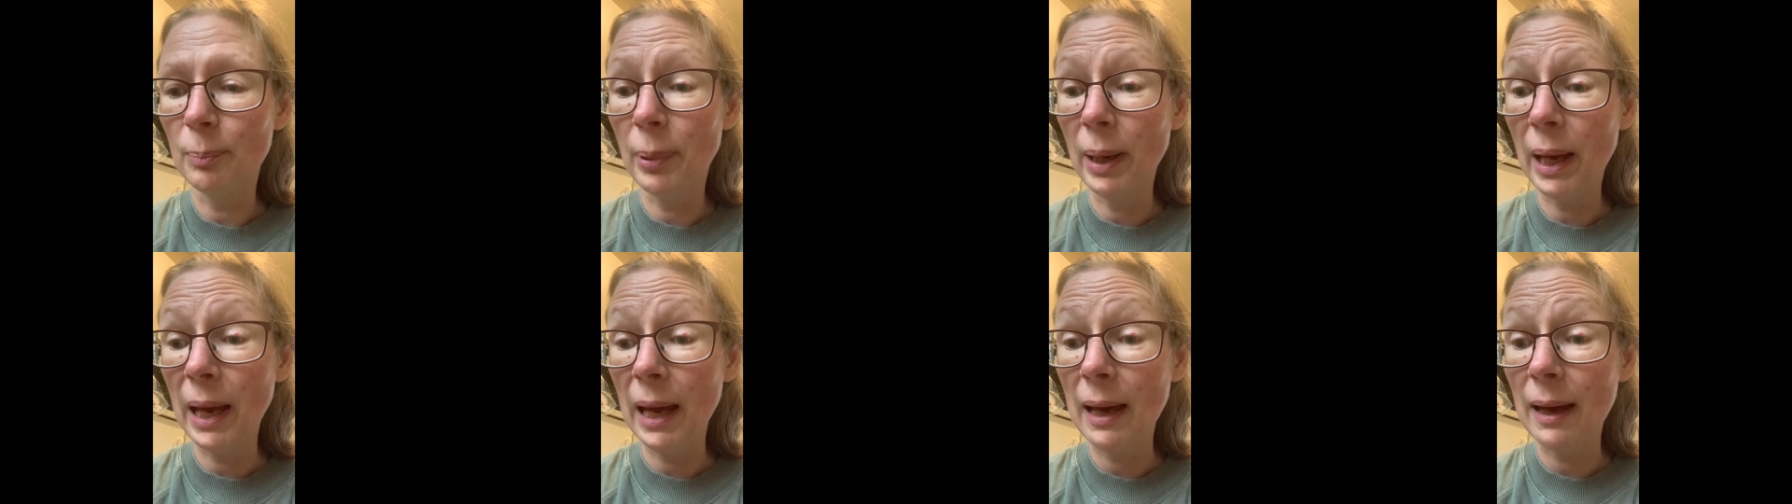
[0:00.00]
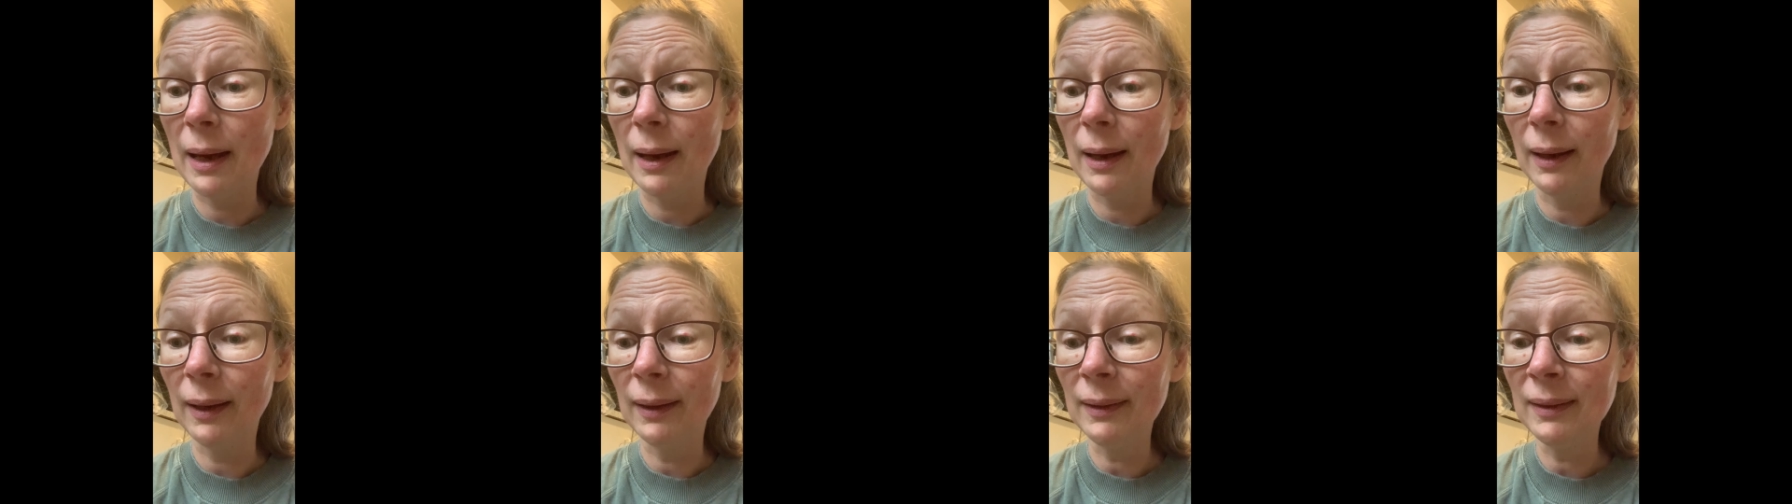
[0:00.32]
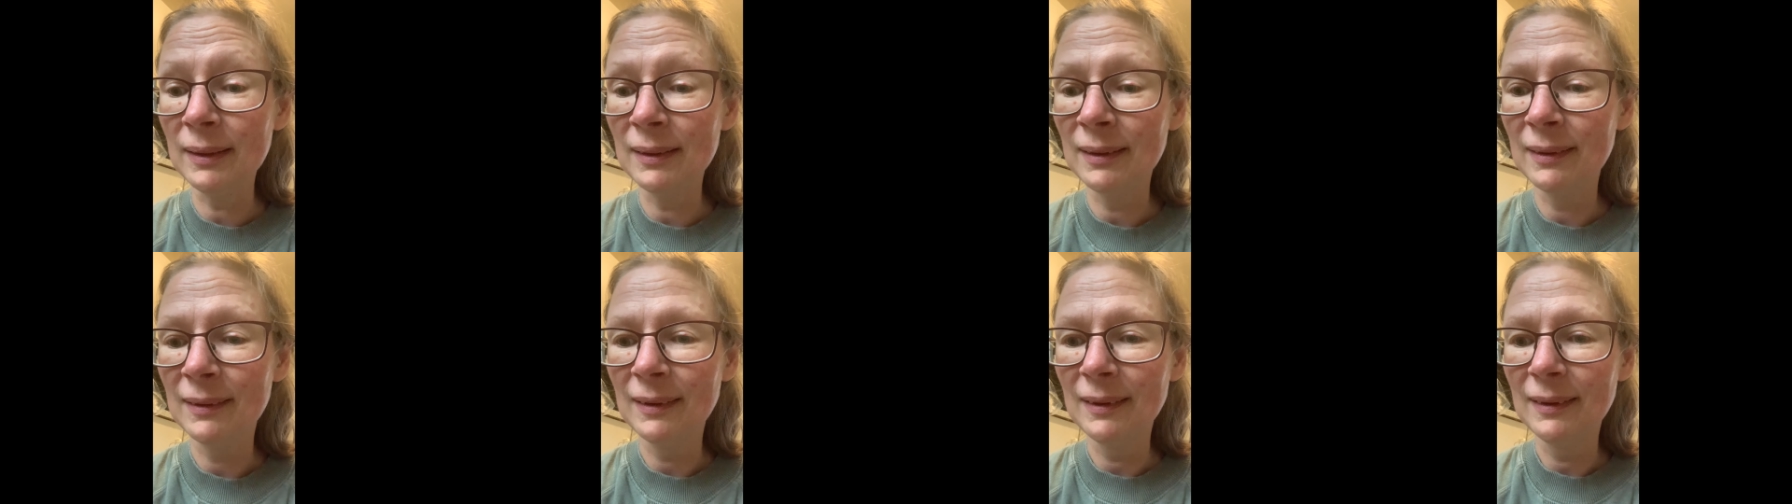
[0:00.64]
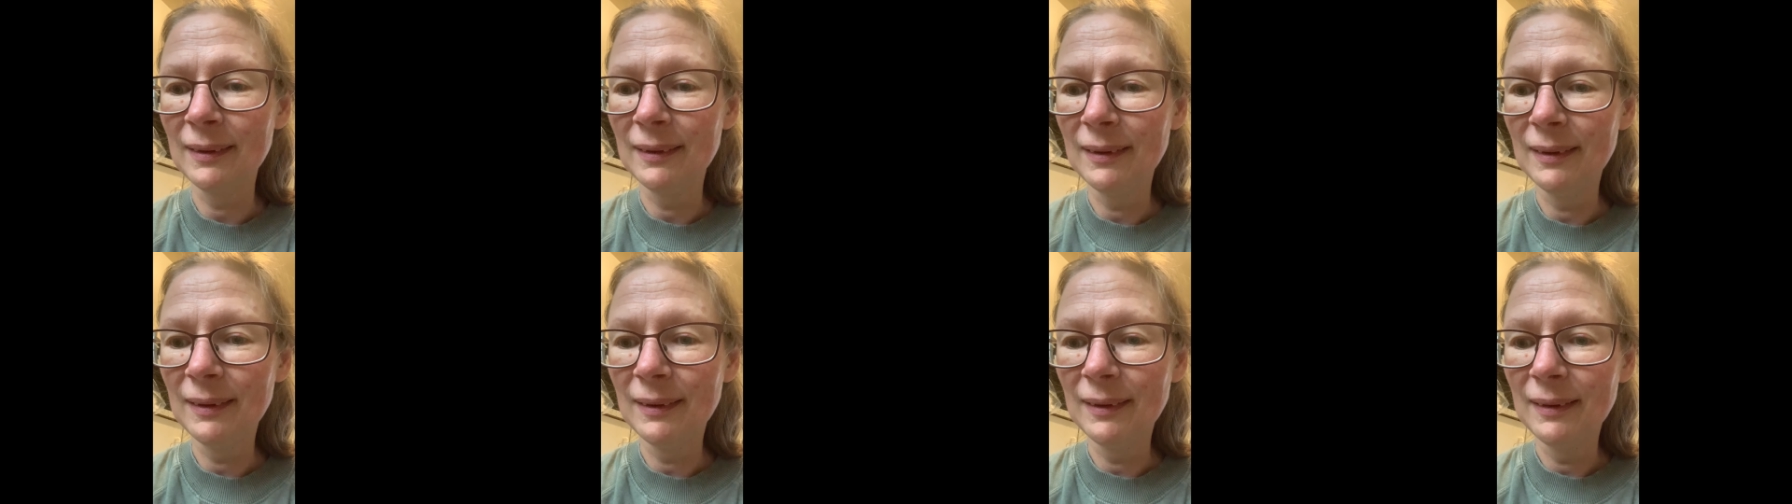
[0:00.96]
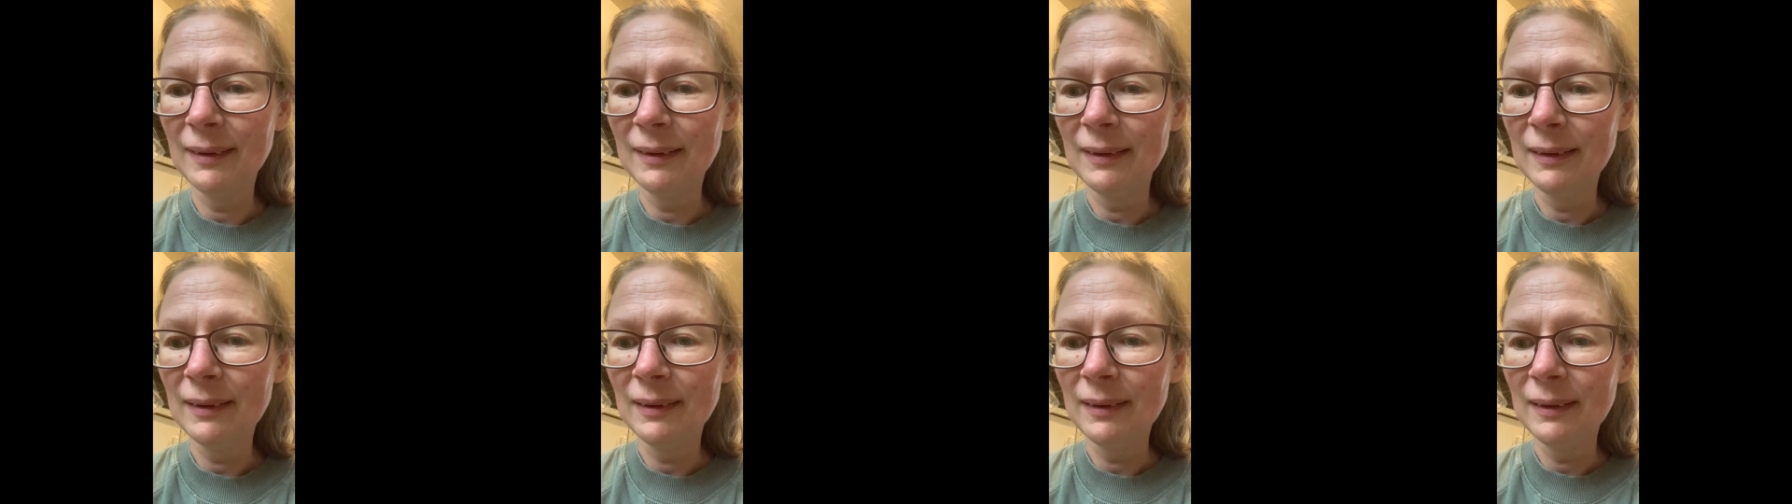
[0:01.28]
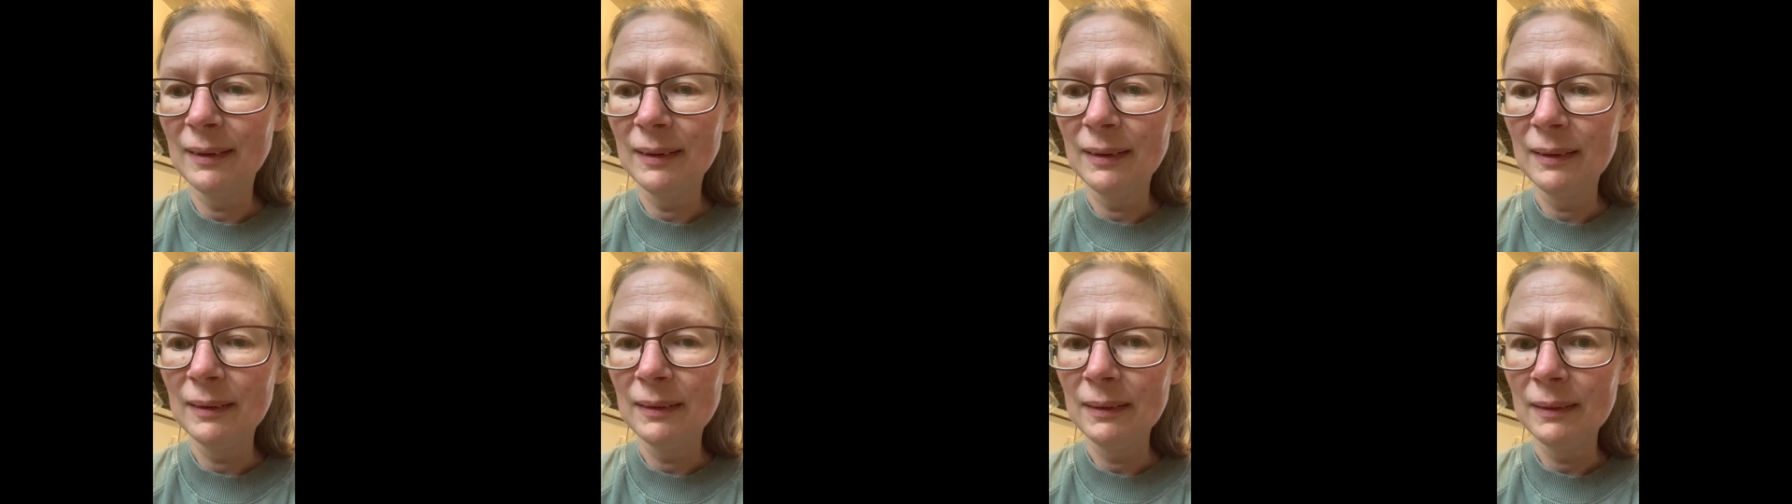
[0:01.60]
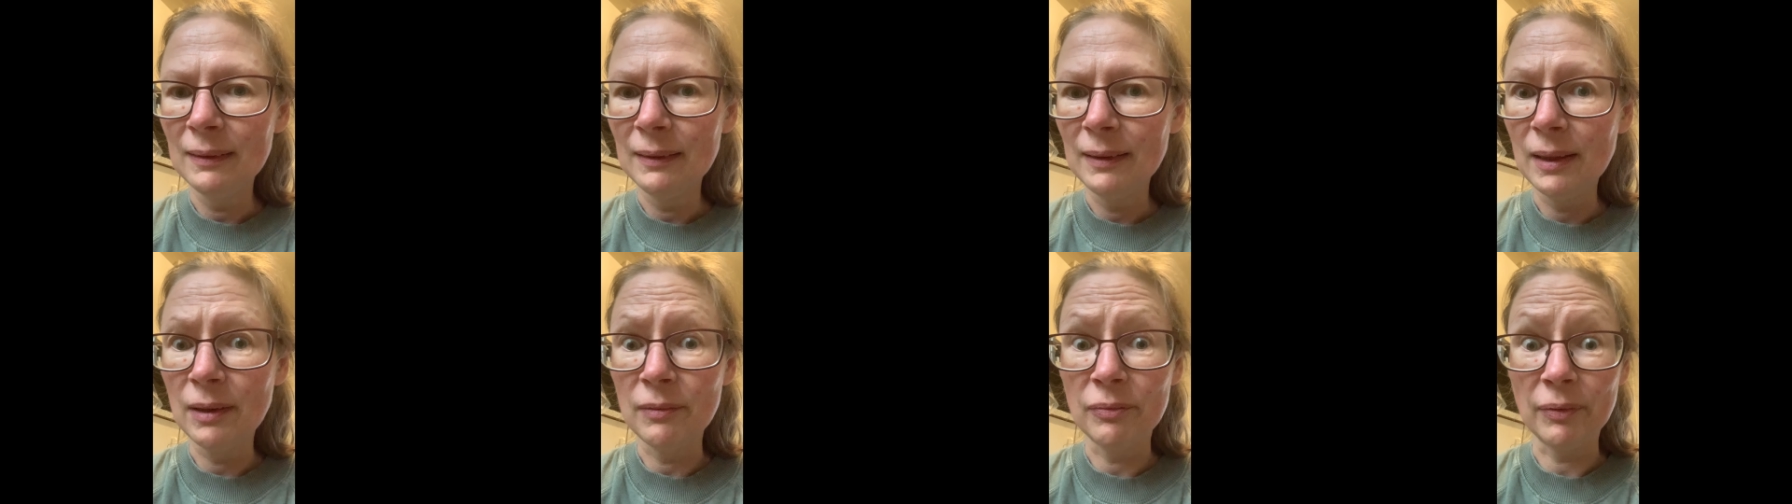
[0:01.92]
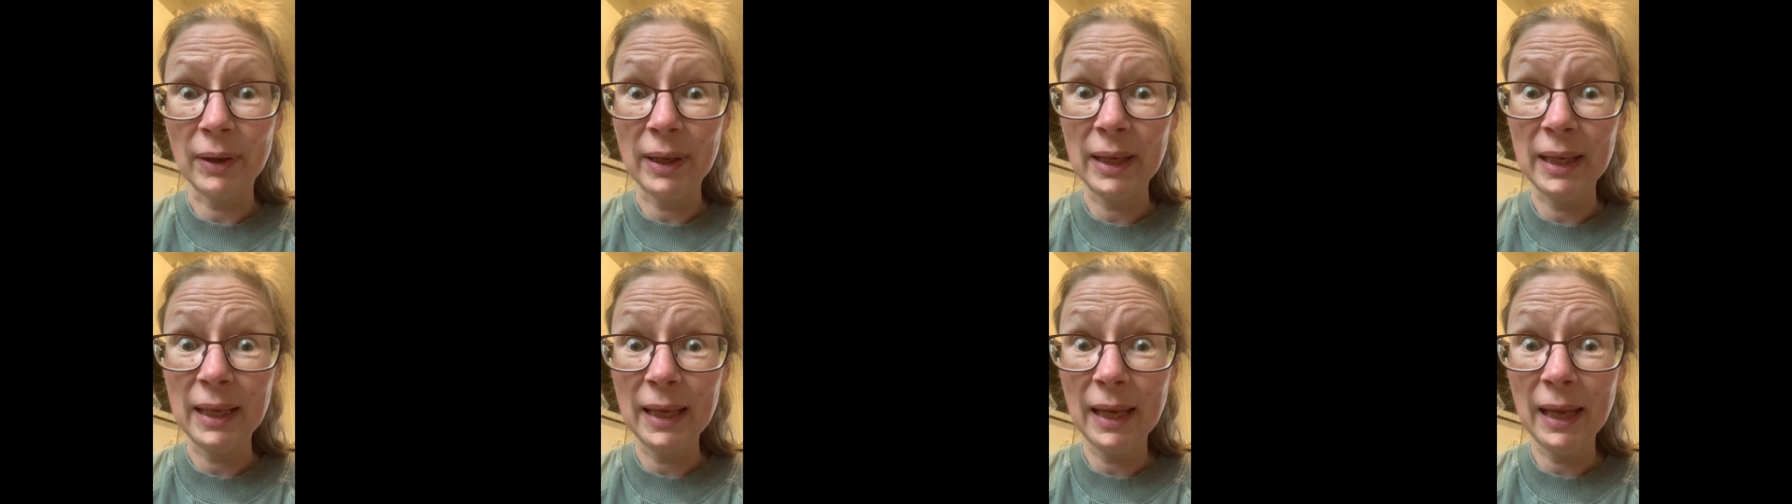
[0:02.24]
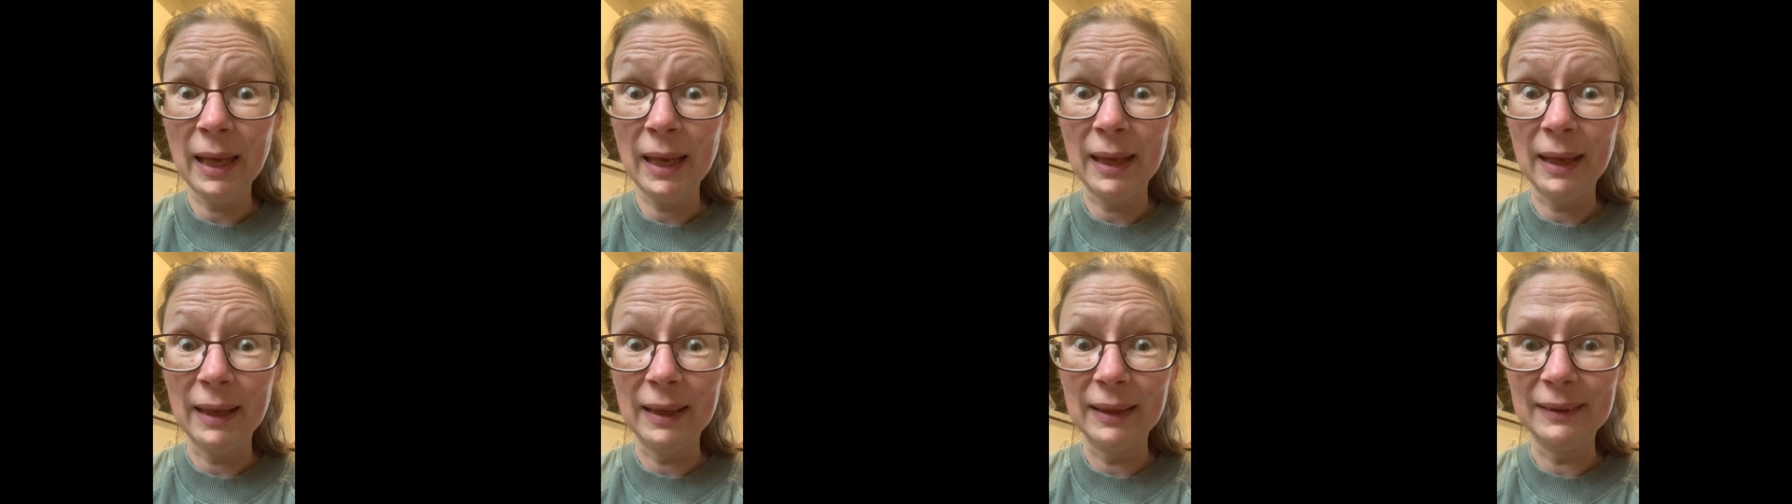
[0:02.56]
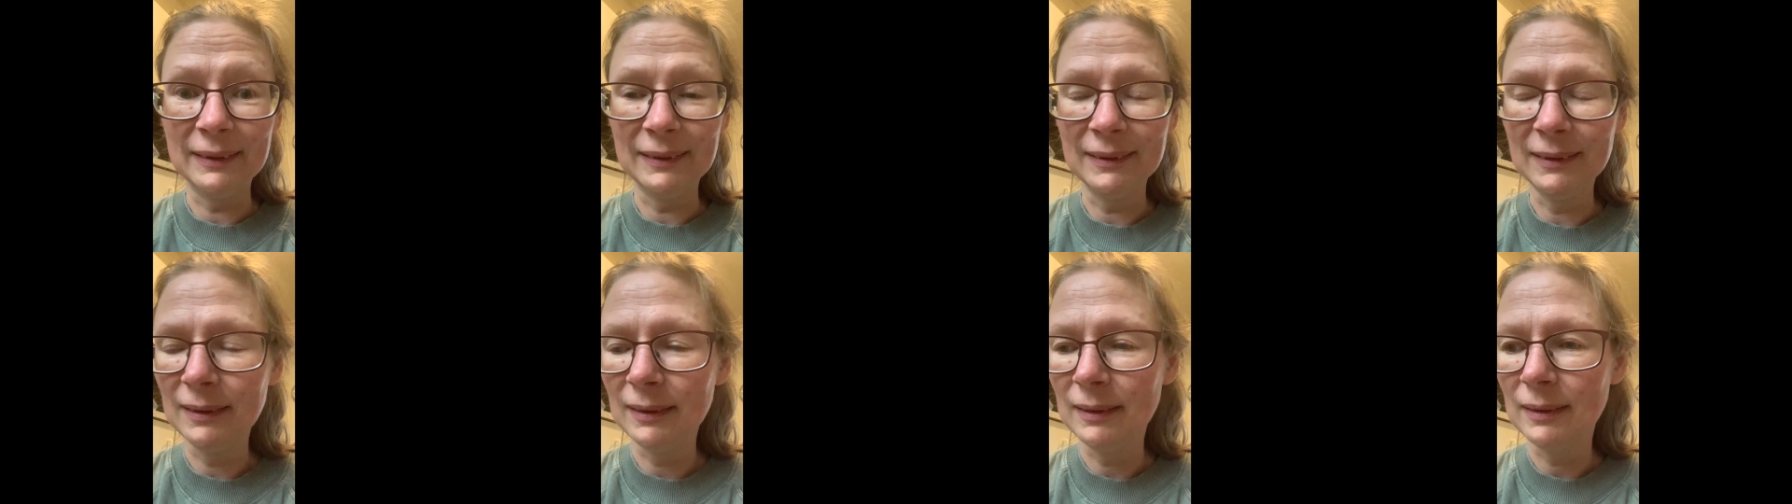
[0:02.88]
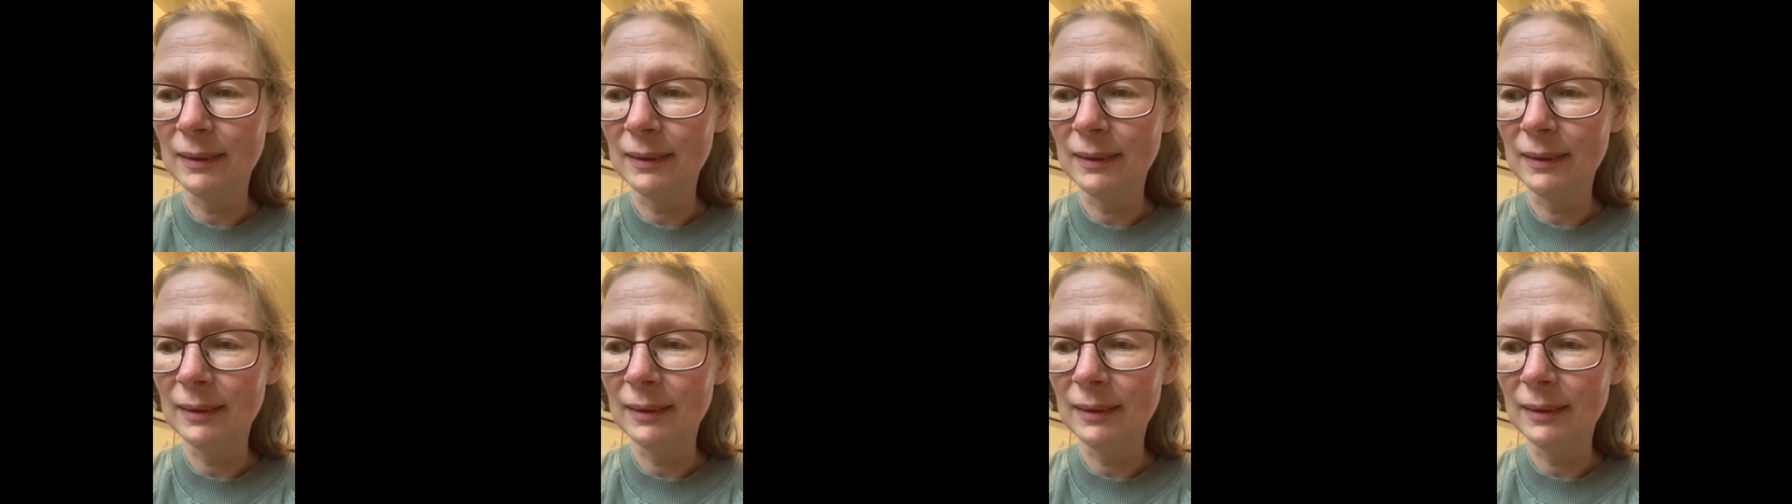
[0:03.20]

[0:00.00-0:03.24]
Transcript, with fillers: bag, if I can.